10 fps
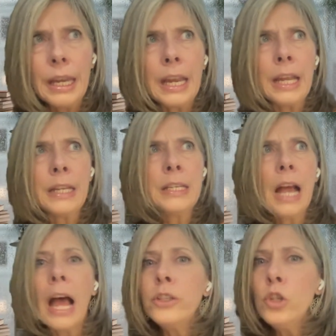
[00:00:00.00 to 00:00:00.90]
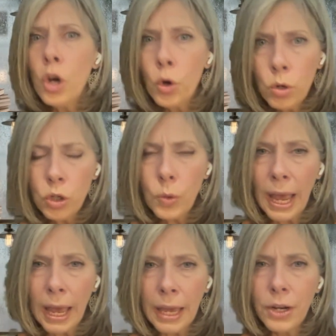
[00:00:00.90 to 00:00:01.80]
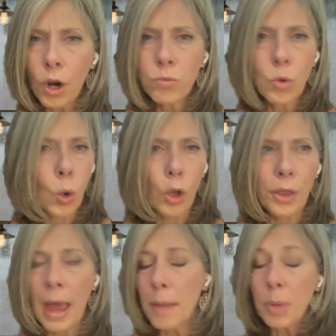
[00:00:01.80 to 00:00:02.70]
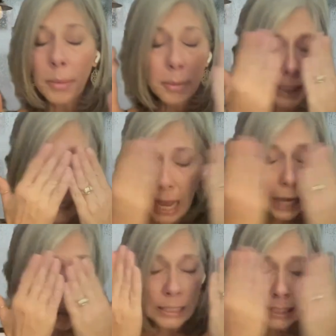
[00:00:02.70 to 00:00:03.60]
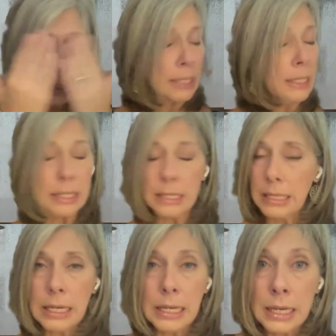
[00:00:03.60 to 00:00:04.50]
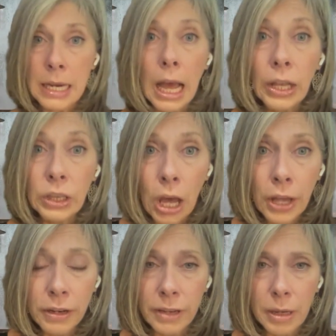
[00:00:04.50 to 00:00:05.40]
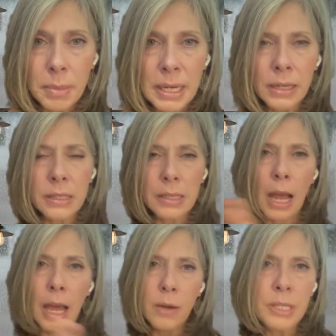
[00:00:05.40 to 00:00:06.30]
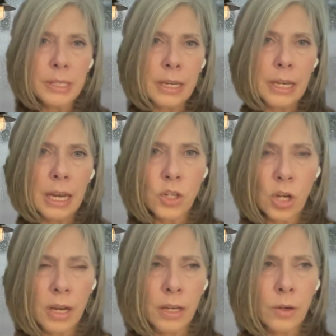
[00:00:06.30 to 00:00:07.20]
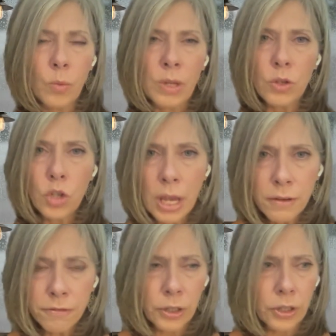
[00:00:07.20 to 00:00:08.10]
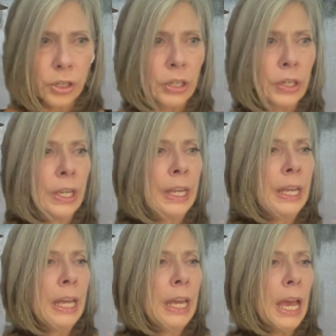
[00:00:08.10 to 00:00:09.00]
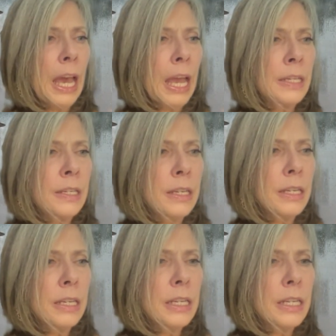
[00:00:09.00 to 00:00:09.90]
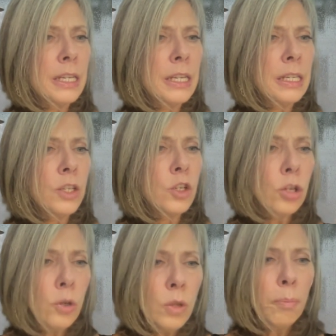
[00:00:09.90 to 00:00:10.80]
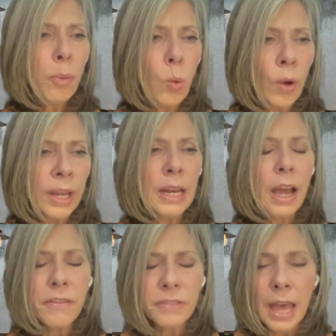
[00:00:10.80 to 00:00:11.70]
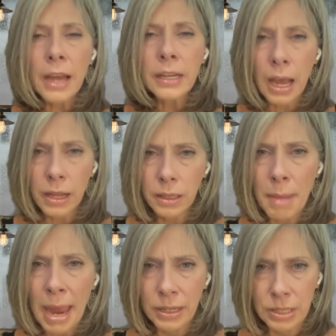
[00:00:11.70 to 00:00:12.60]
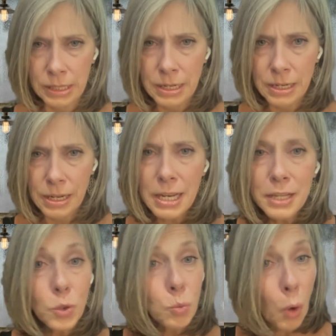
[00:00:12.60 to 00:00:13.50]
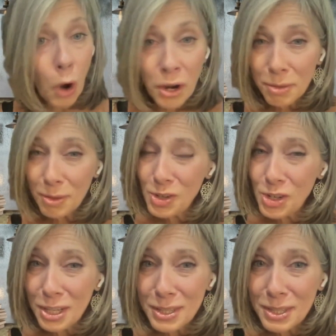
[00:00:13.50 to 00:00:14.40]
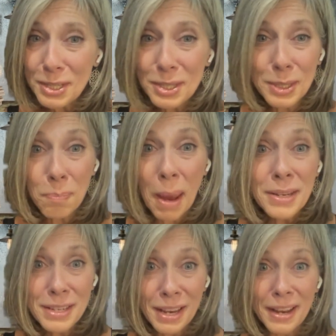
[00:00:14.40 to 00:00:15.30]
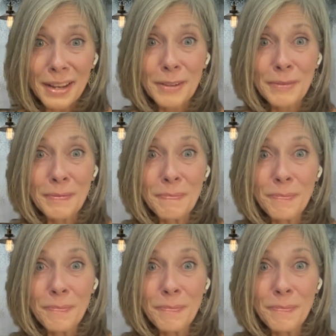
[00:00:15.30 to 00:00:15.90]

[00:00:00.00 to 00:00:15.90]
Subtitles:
And I know you had a role that probably I didn't see a lot of it because I was engaging with Jennifer. And to the point of that gala magazine, it's worth just spending